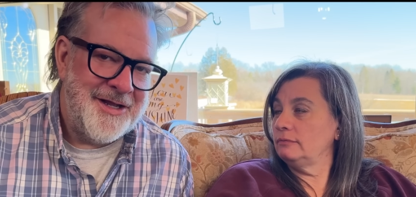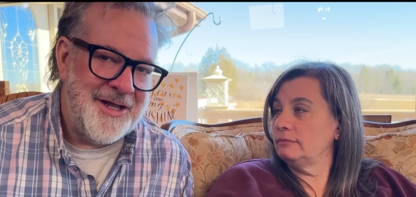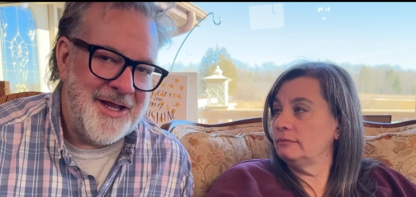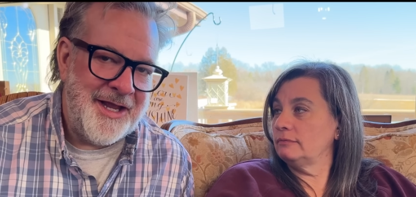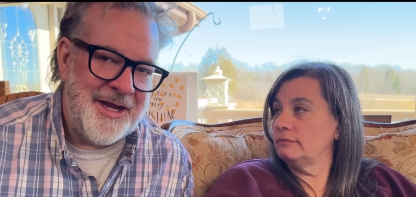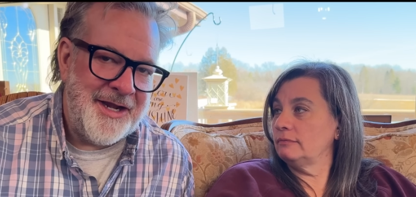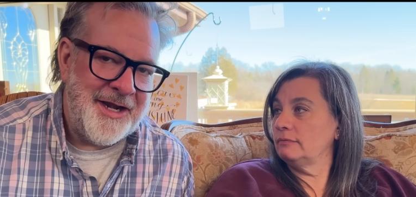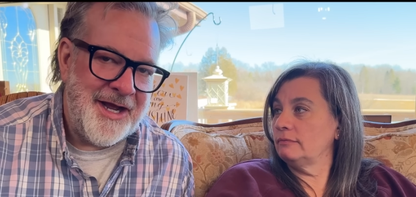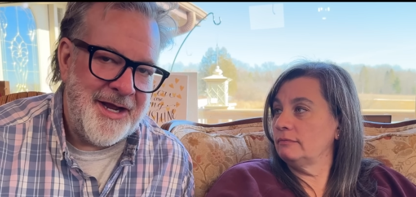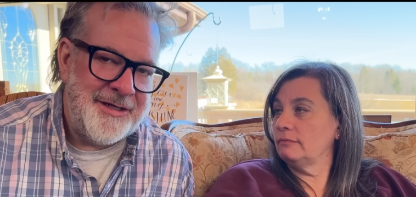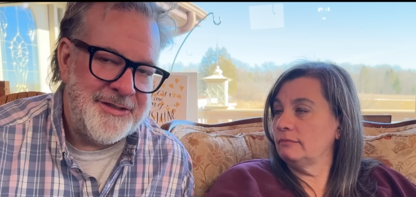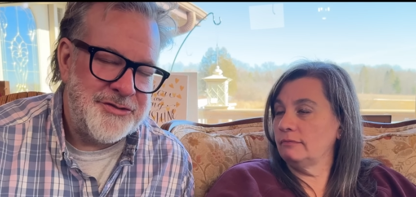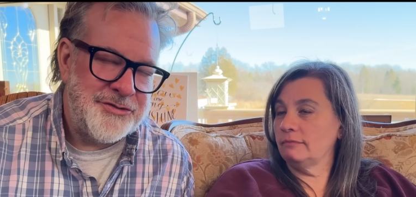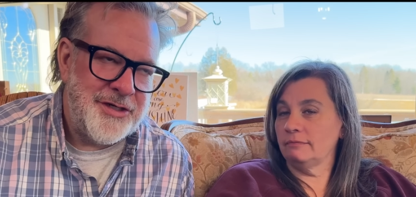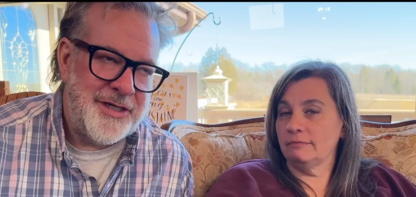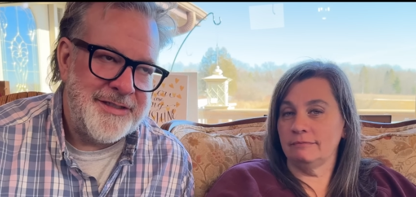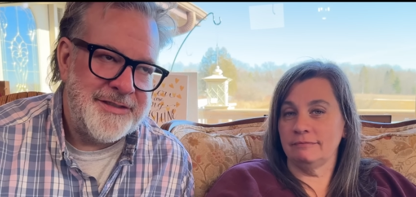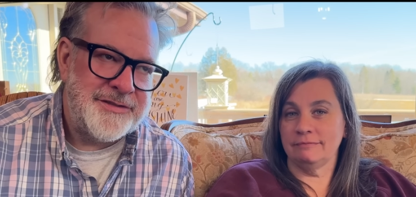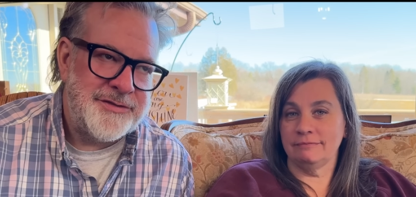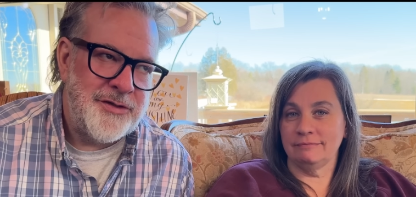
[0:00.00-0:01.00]
Speaker 1: And I
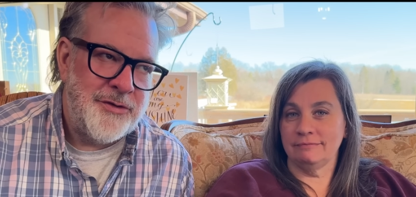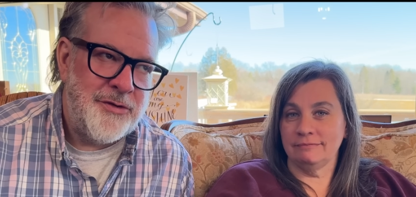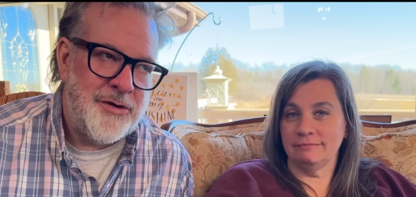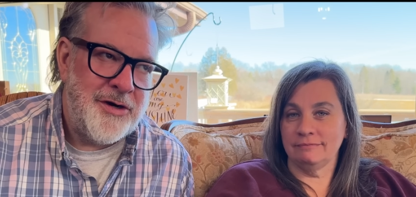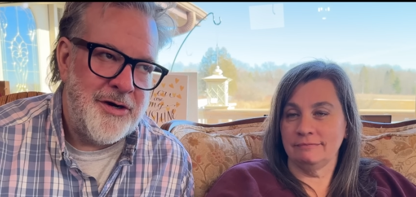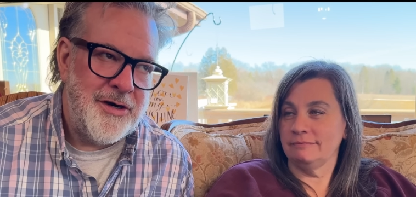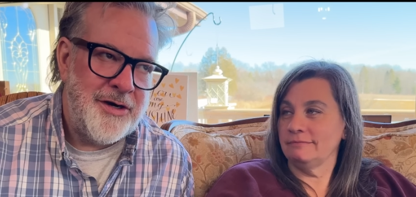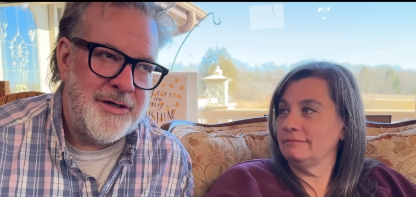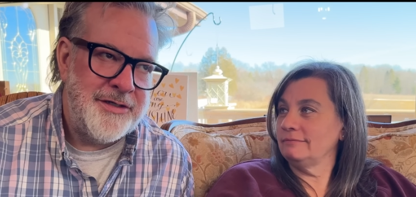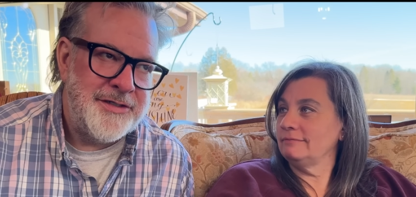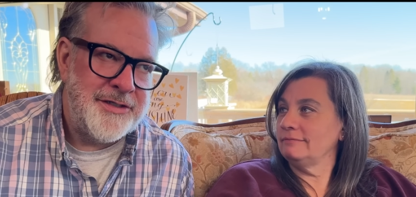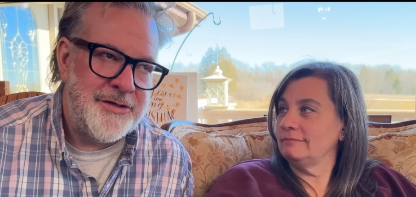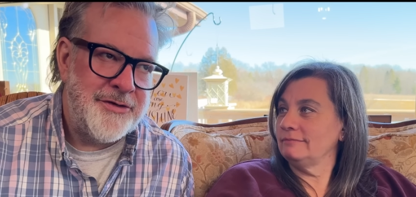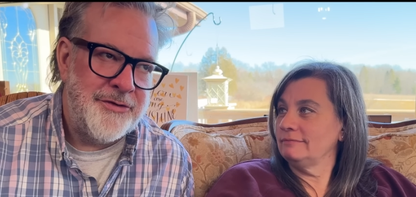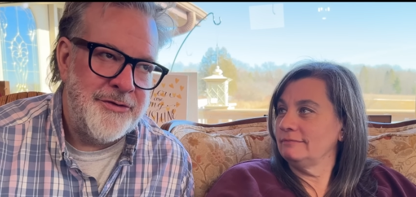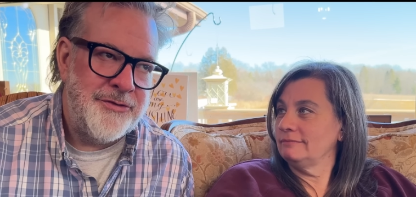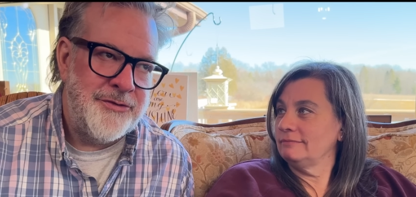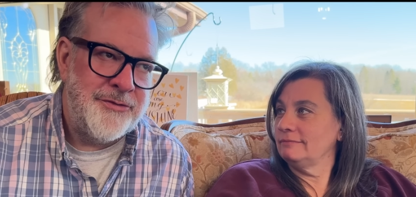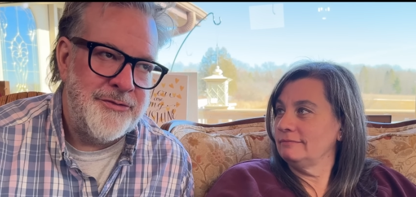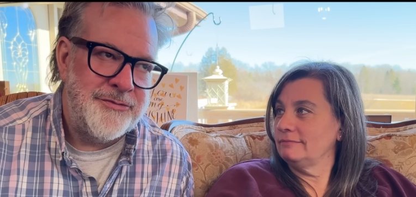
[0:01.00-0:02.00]
tried so hard to
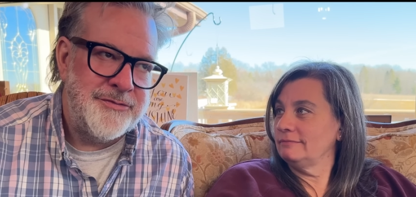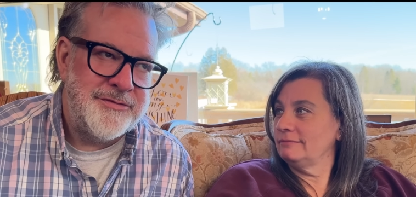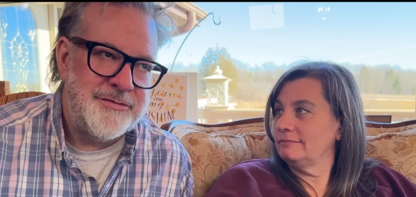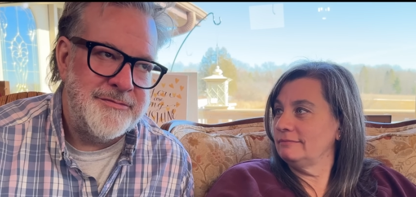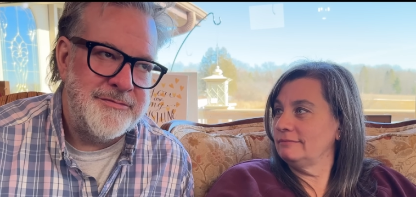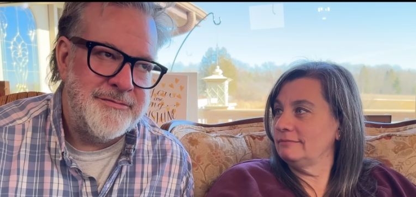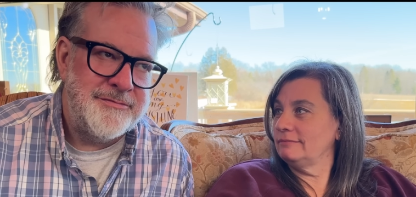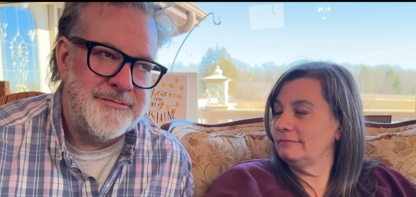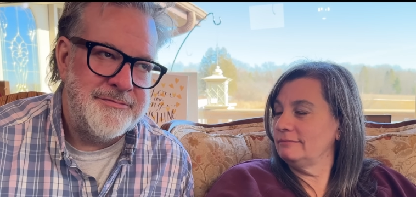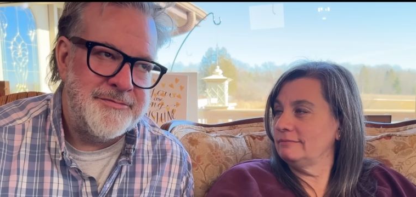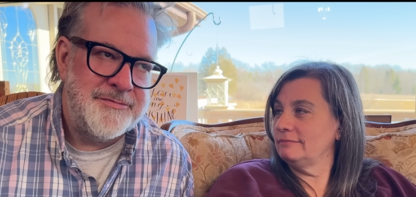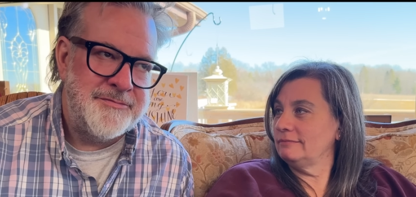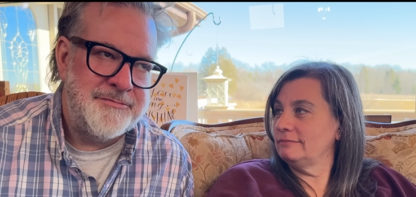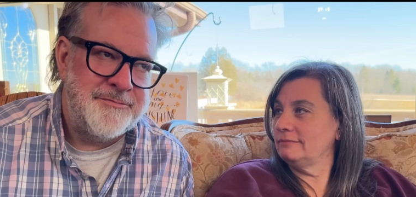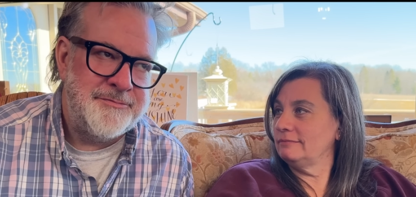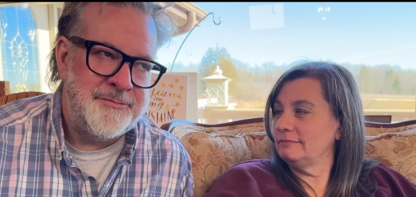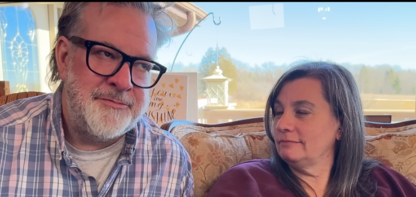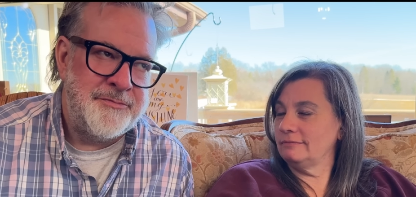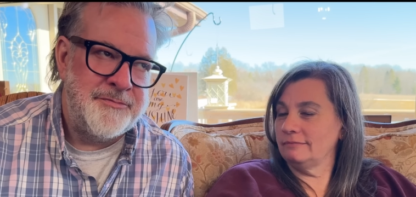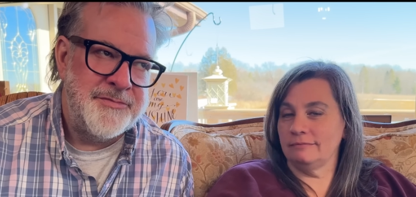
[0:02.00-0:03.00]
go,
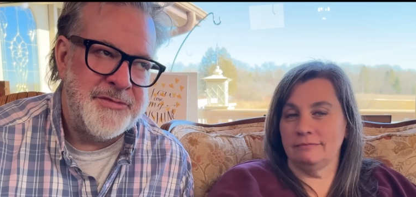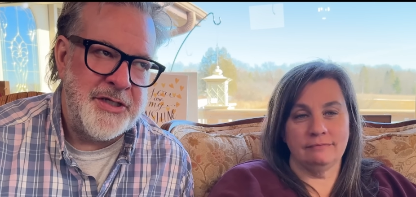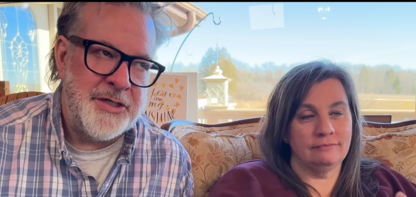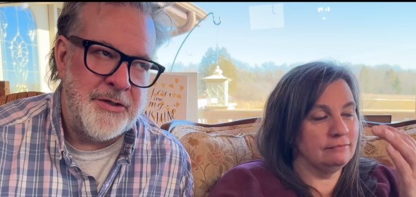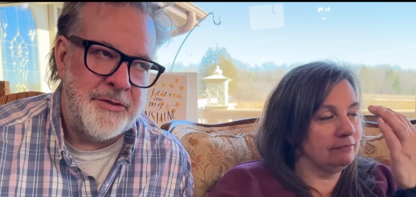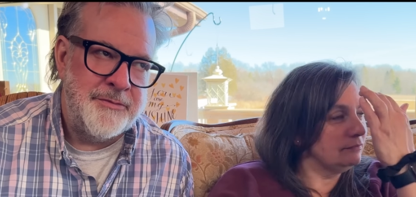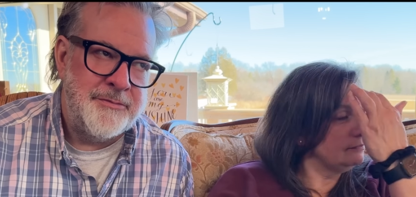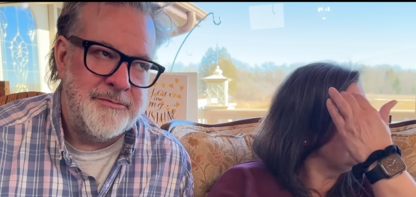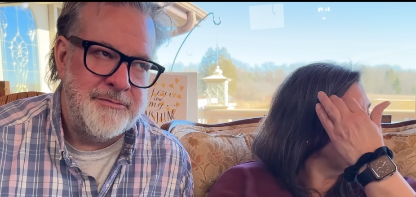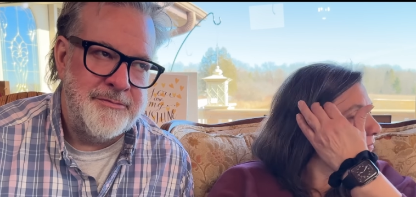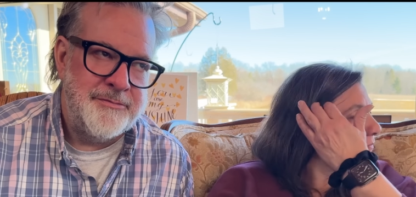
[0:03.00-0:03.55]
you know,